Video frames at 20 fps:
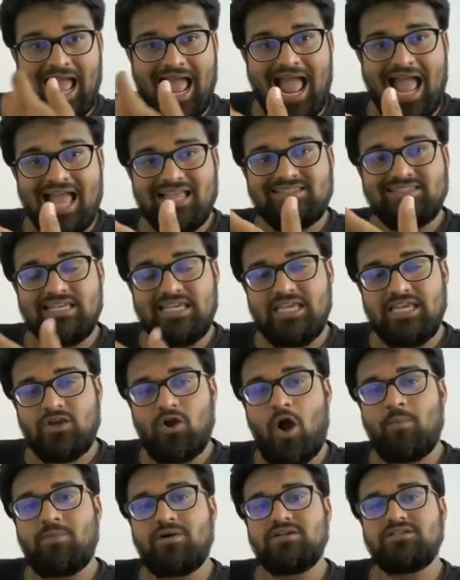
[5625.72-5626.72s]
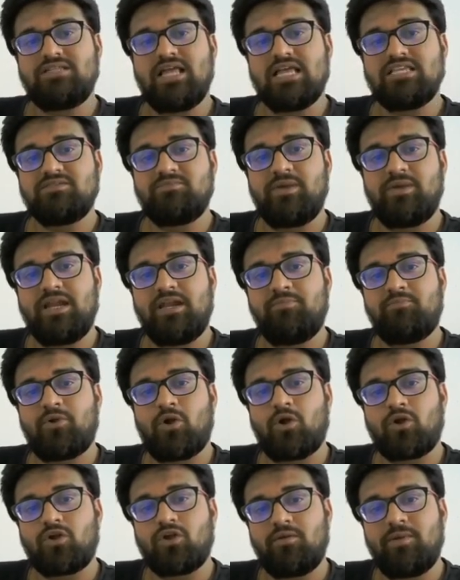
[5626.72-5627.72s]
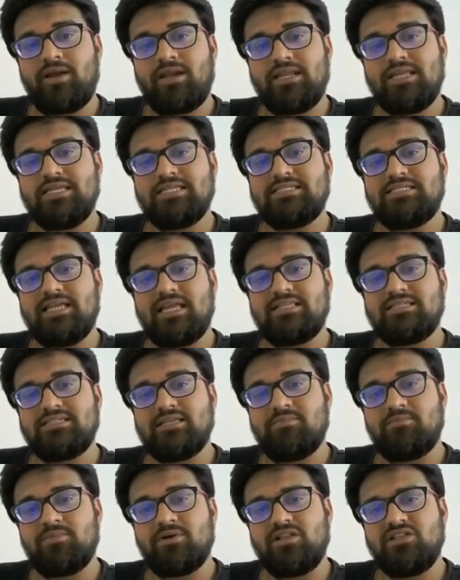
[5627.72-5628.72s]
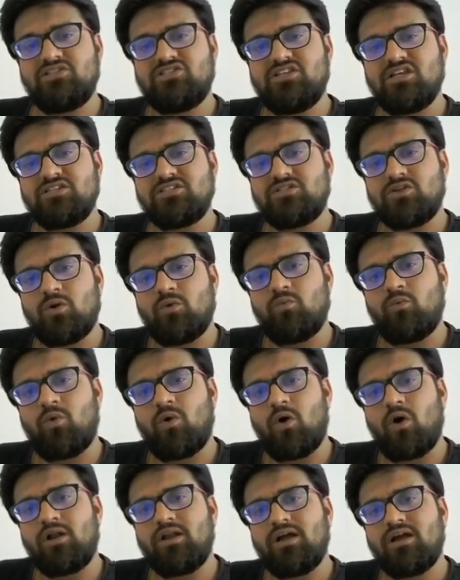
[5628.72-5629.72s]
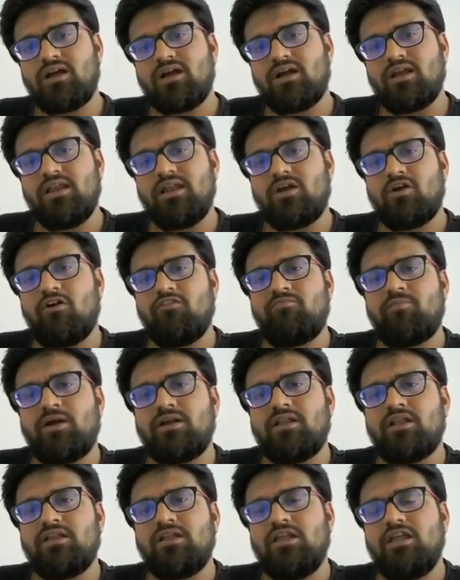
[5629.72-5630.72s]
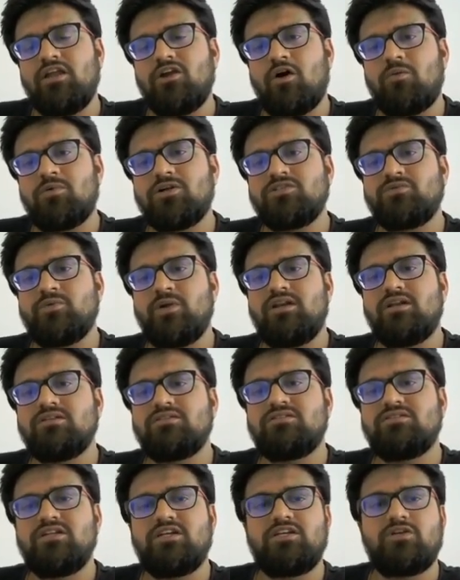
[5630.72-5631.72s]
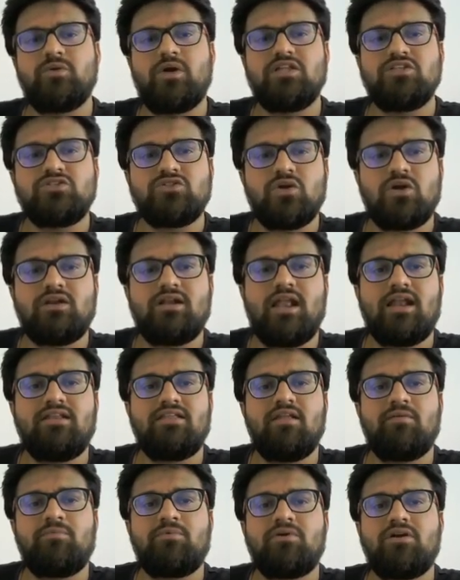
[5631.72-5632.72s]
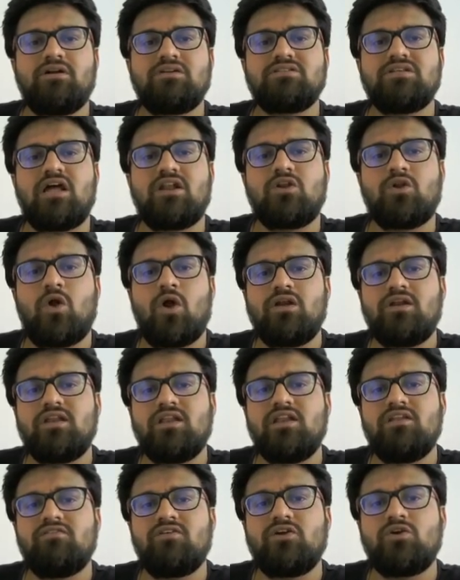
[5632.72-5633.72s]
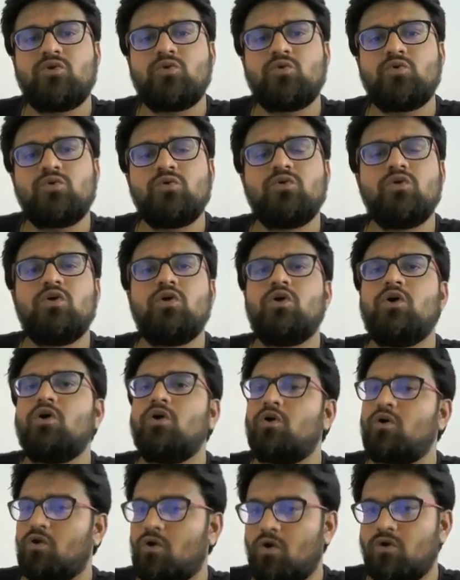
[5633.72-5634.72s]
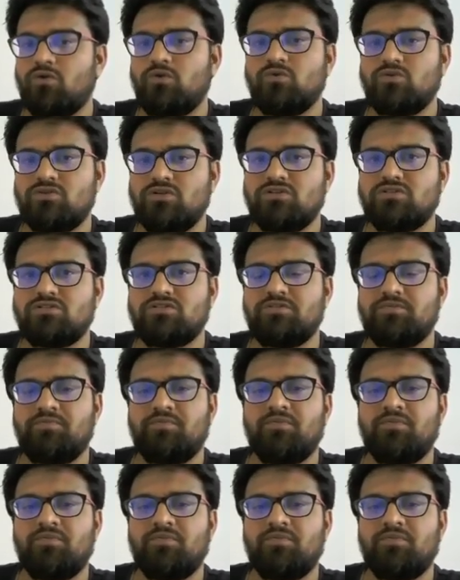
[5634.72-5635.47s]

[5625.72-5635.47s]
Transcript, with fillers: As e-commerce has made procurement easy and simple, just on a click of button, e-commerce vendors need to ensure that their products are not delivered to wrong users.